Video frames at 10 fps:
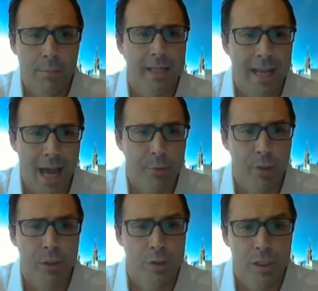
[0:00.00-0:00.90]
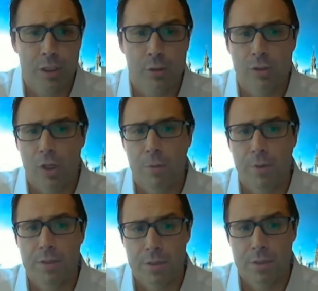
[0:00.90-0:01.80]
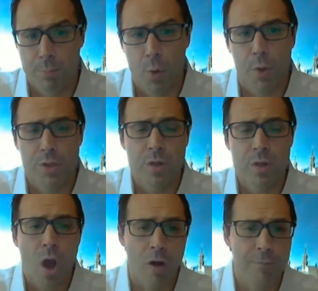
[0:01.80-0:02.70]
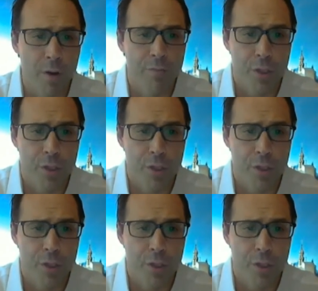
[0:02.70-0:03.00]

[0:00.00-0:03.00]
by capturing traditional supporters of both